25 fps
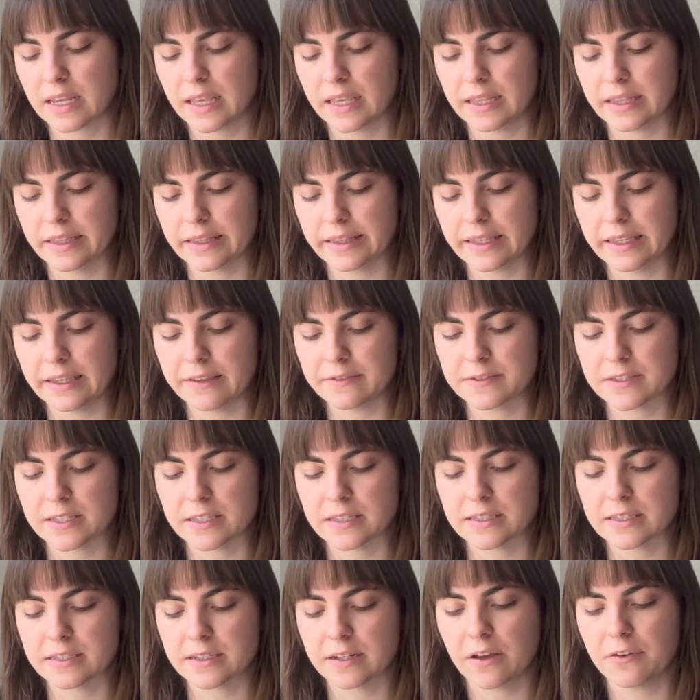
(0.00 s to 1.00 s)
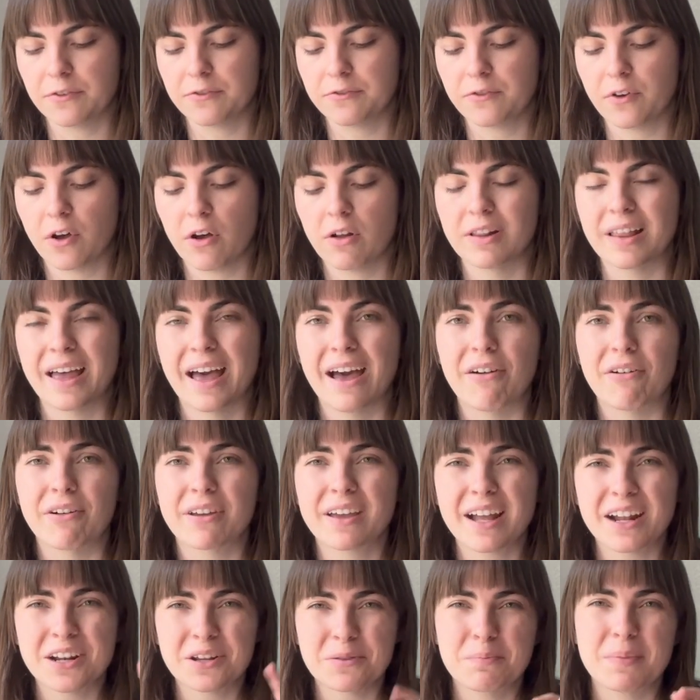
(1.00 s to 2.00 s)
and leaves and stuff fall out and
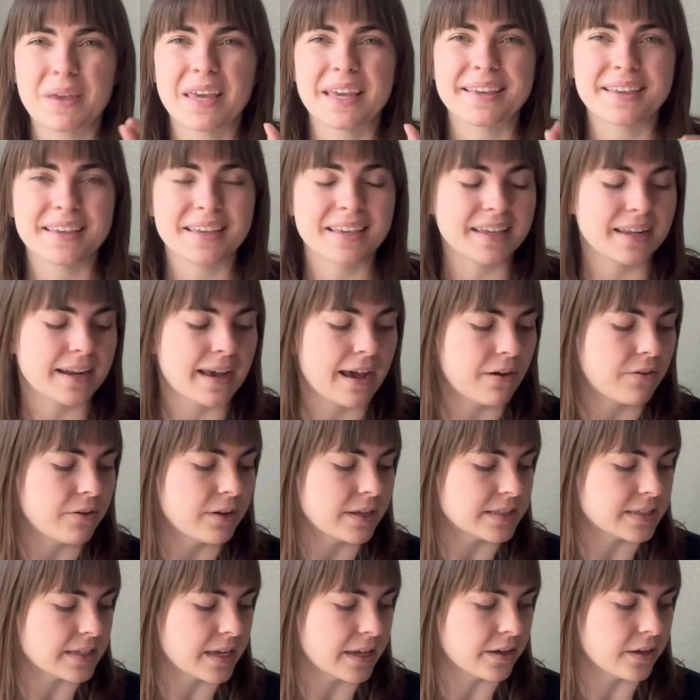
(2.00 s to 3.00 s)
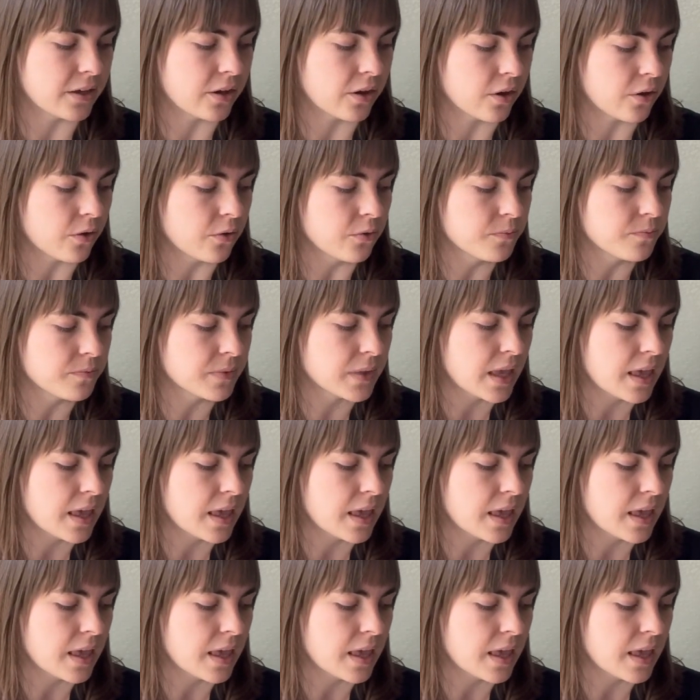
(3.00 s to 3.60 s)
kind of picking it out as I go.